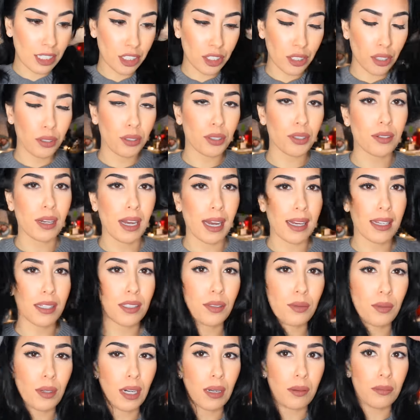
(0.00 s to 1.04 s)
Let's show you
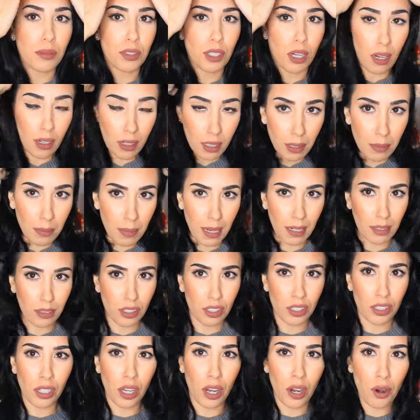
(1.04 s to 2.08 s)
guys what I'm talking
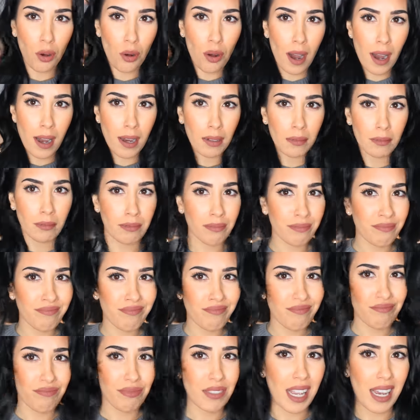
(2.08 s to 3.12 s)
about. So
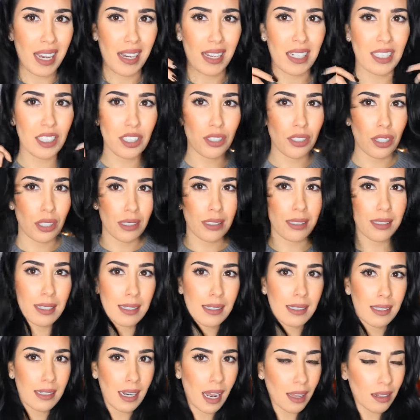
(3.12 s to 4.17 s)
yeah,
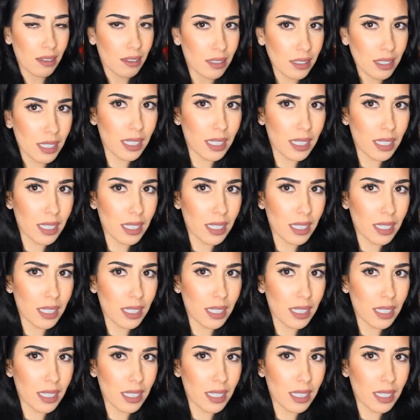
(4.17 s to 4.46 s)
it's not